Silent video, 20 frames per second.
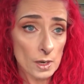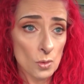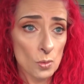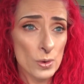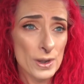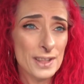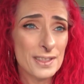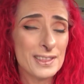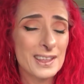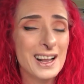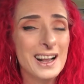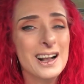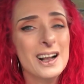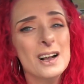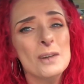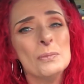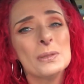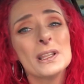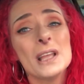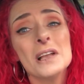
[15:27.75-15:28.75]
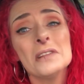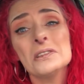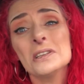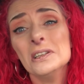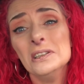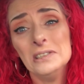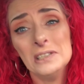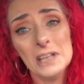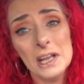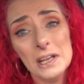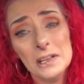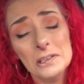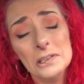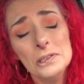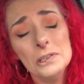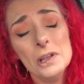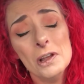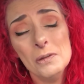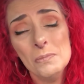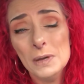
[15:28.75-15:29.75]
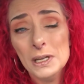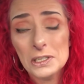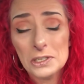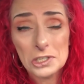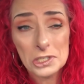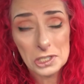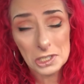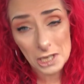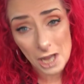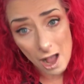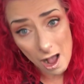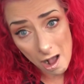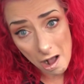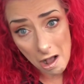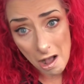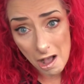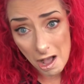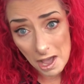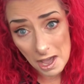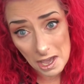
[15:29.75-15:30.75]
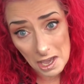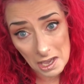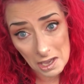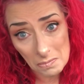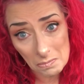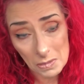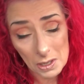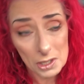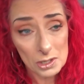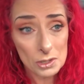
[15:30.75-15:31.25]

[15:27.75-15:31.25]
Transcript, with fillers: with, but that's going to take so much time.